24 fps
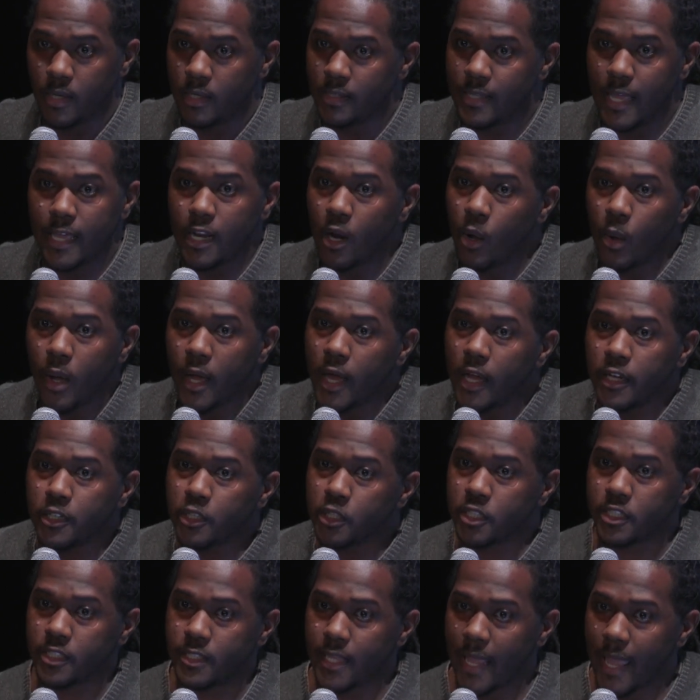They don't
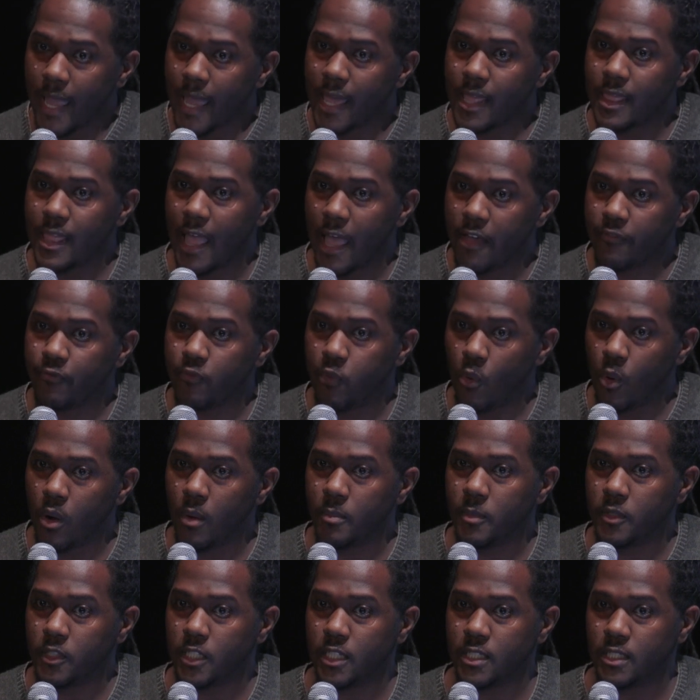understand that
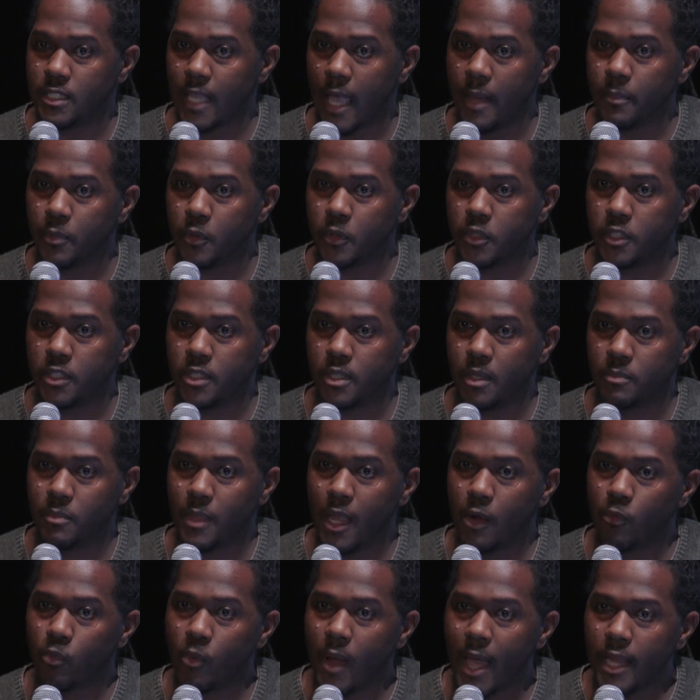form of discipleship,
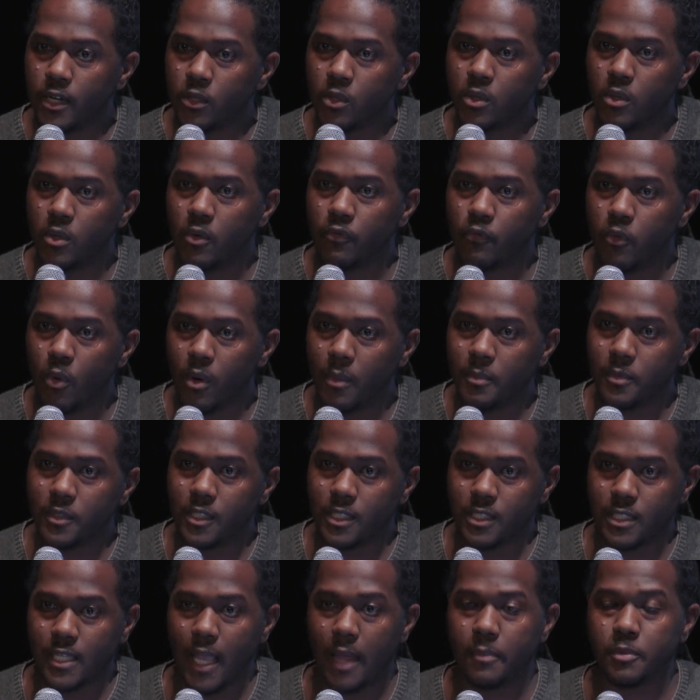that radical form of
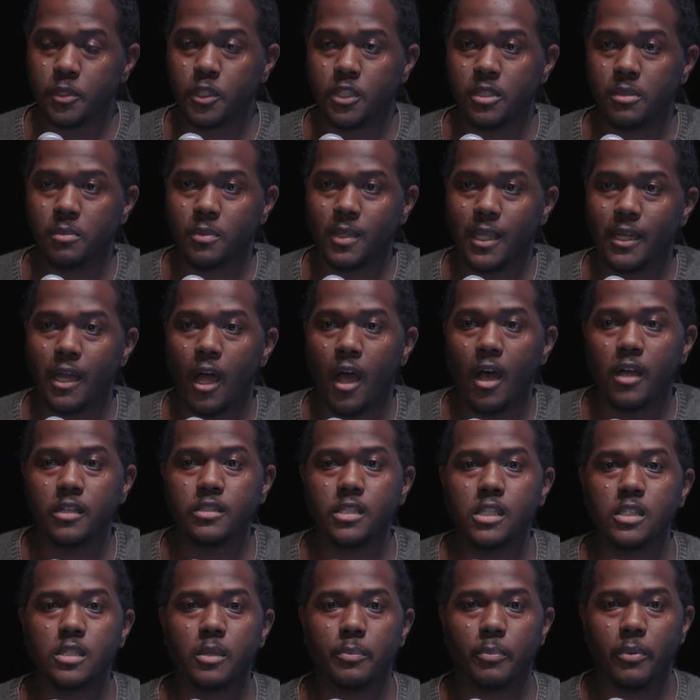discipleship that calls
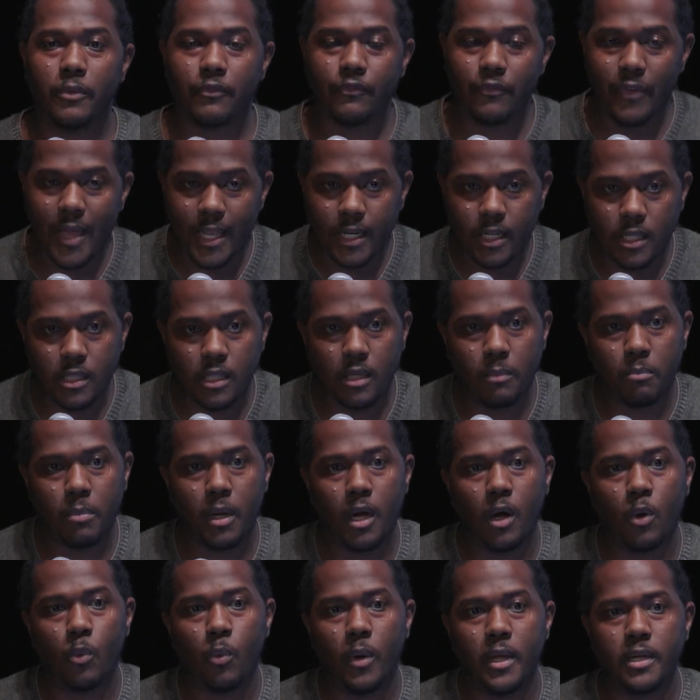us to prophetically
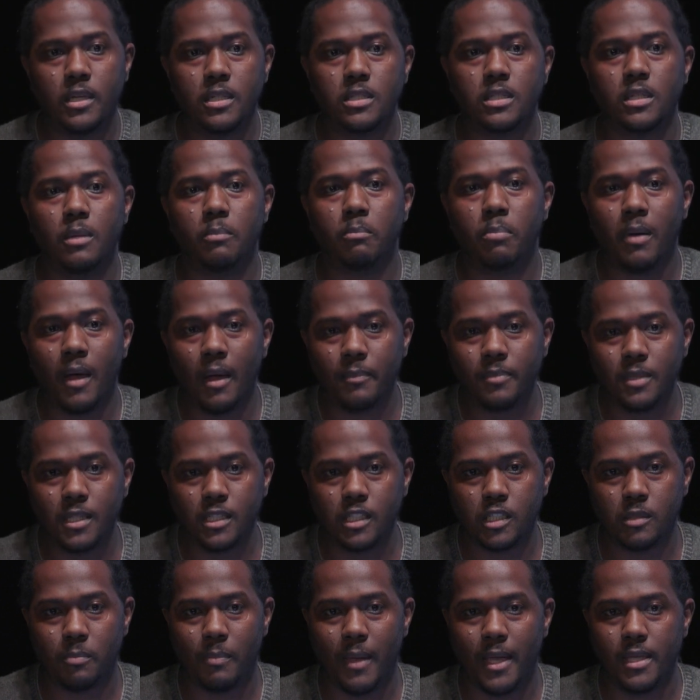bear witness in public
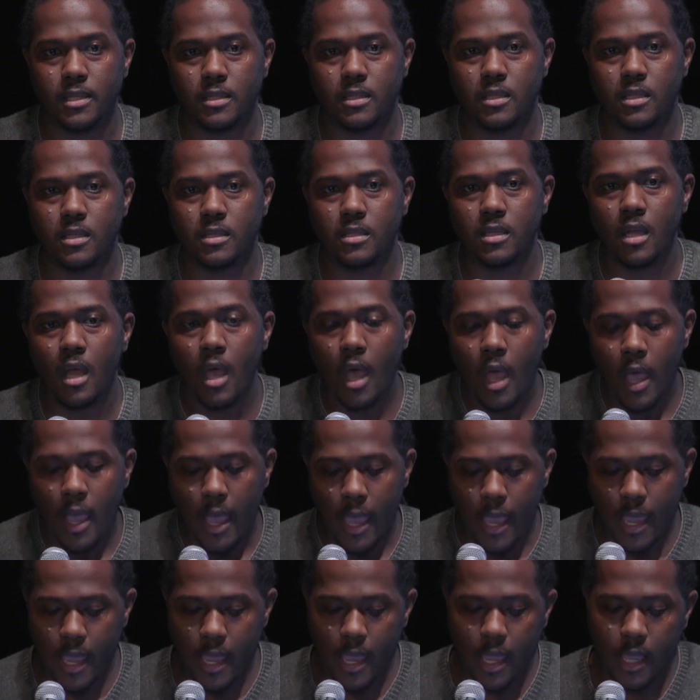spaces.
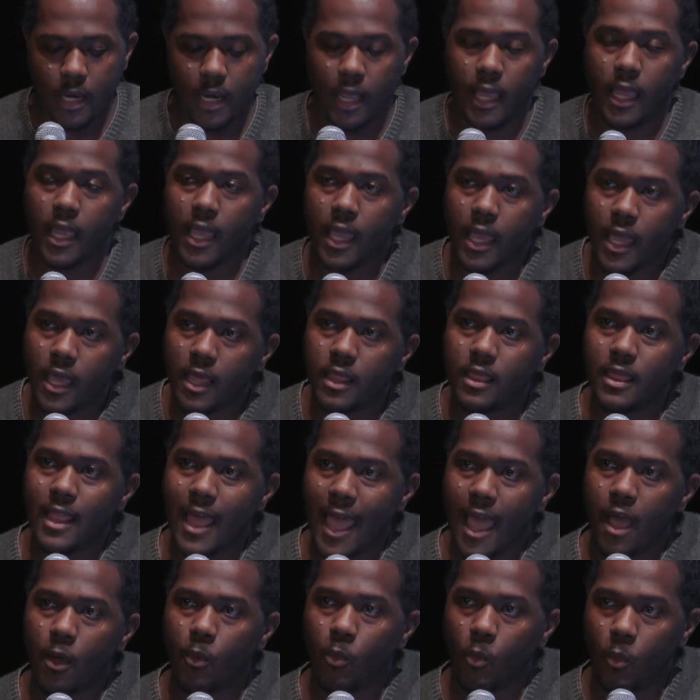And in
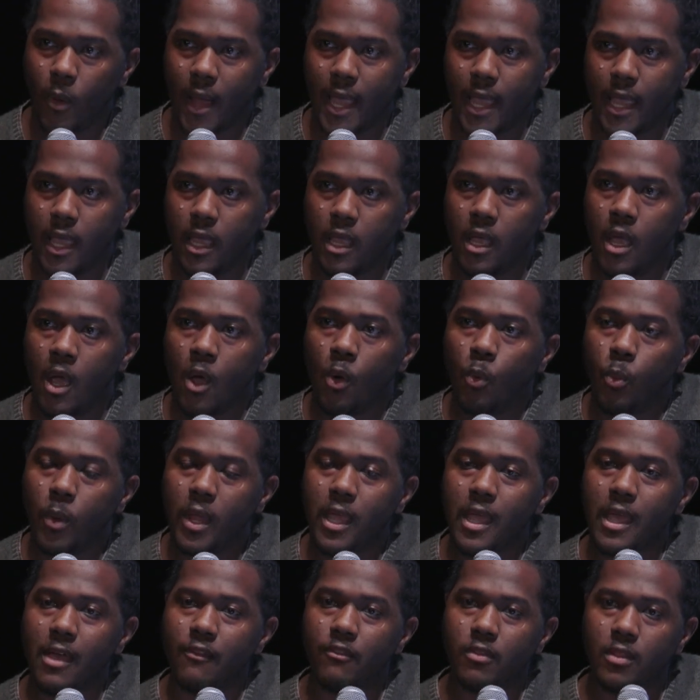that way,
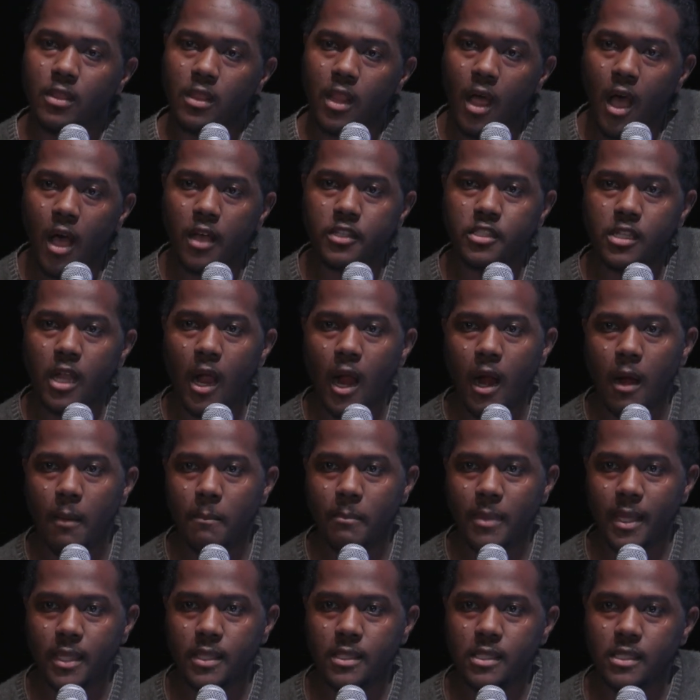we have lost our
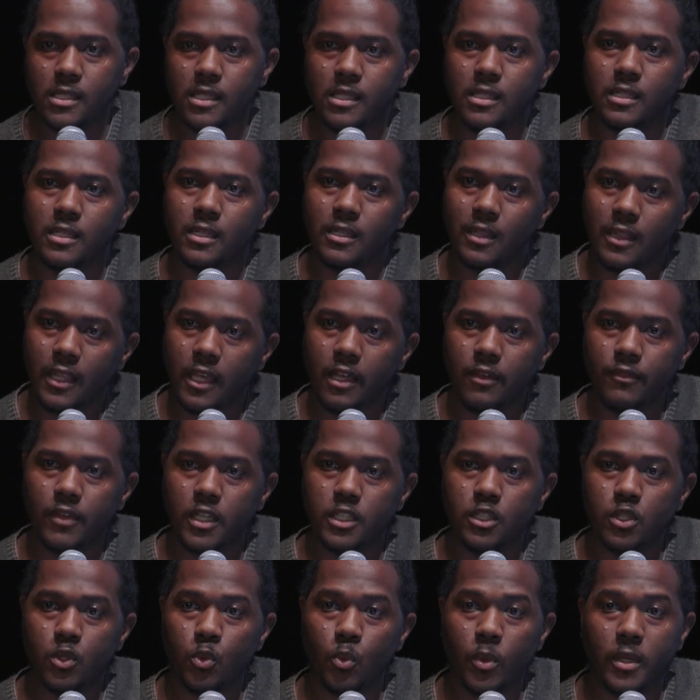ability to live
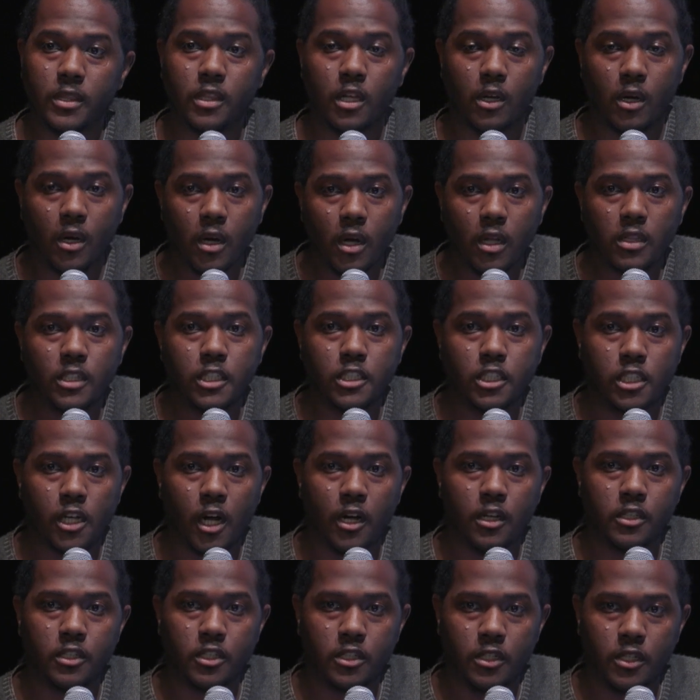into what the early
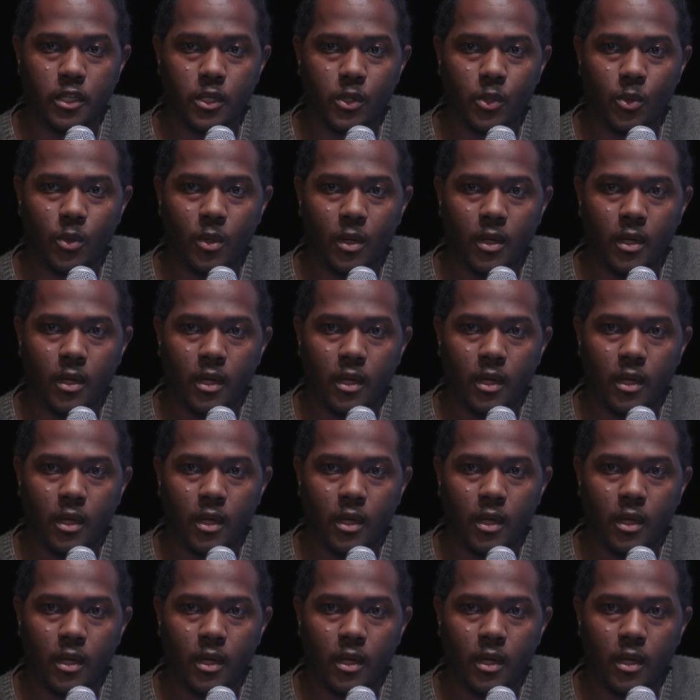church knew.